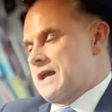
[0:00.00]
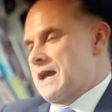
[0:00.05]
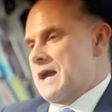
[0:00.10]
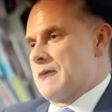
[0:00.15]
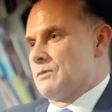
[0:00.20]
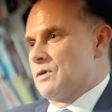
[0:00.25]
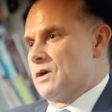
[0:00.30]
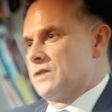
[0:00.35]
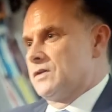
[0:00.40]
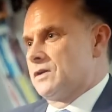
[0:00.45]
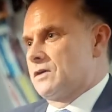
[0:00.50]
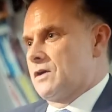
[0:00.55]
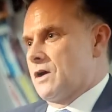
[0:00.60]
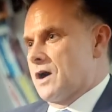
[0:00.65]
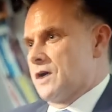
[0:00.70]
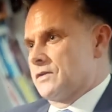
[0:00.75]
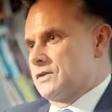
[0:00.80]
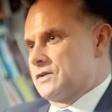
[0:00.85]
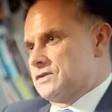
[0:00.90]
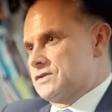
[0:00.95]
a camera on the
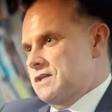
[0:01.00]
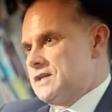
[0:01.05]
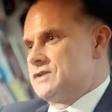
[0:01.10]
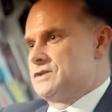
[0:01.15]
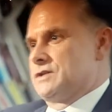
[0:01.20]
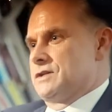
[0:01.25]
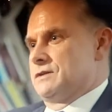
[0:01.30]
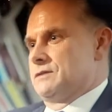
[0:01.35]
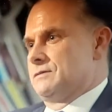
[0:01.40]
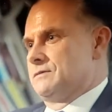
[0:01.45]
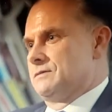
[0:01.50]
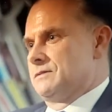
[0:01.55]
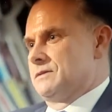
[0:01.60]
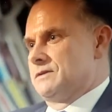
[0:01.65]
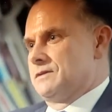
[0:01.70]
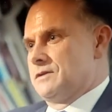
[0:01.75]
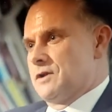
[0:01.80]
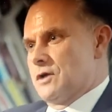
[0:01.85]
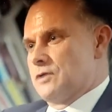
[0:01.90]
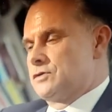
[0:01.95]
car that sees you,
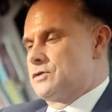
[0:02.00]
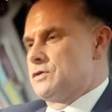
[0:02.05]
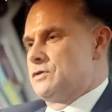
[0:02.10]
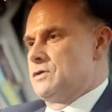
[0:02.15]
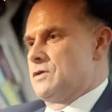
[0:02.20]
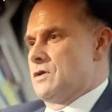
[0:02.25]
knows who